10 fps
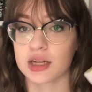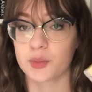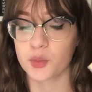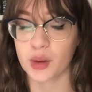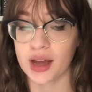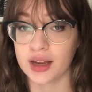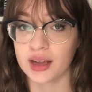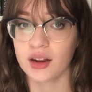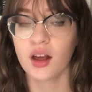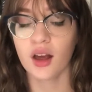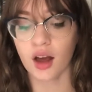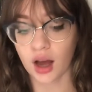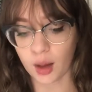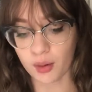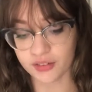up buying it,
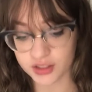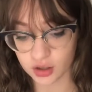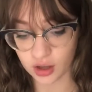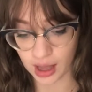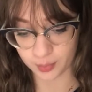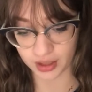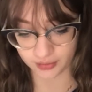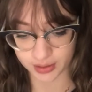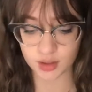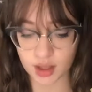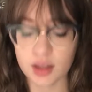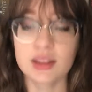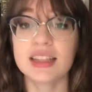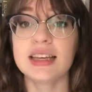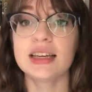um, a physical copy of it.
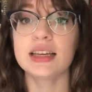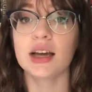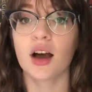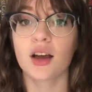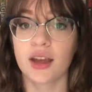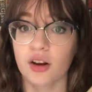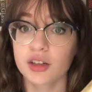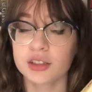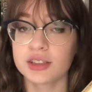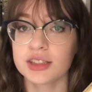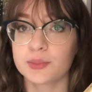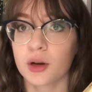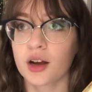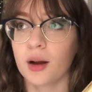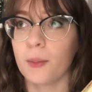The characters in this
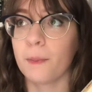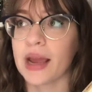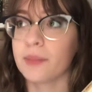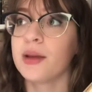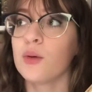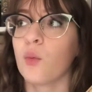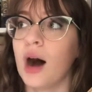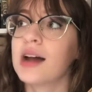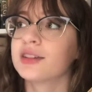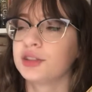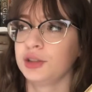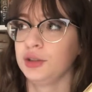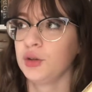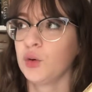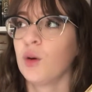book made me want
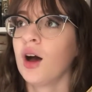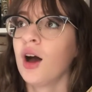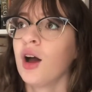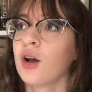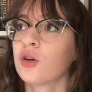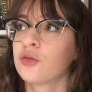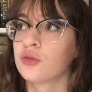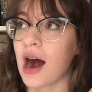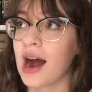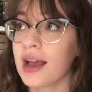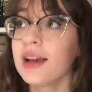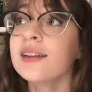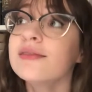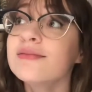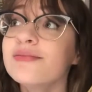to cry.
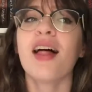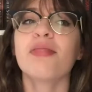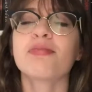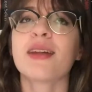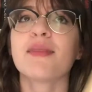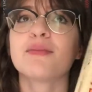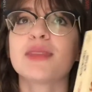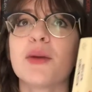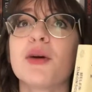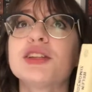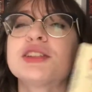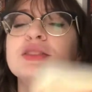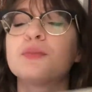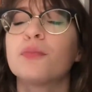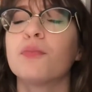They, they were just
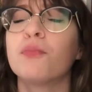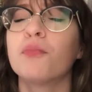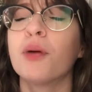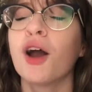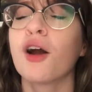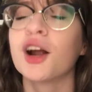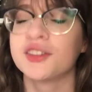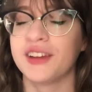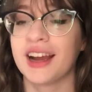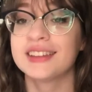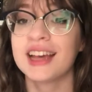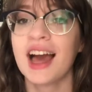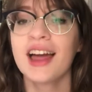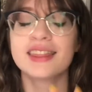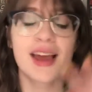perfect.
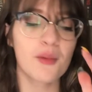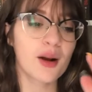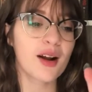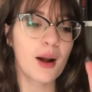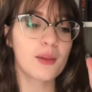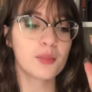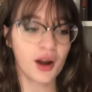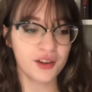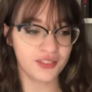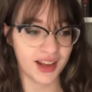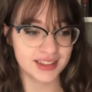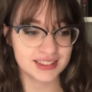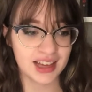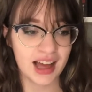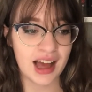They were perfect.
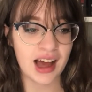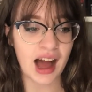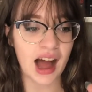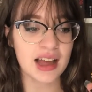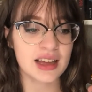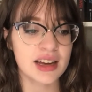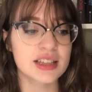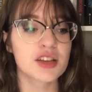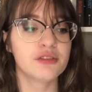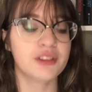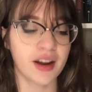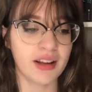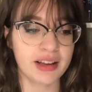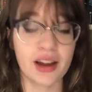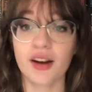I it is a
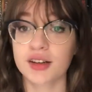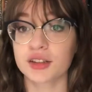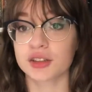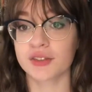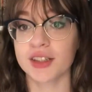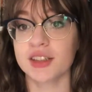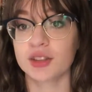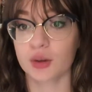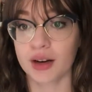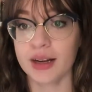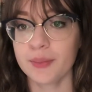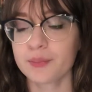very character driven story.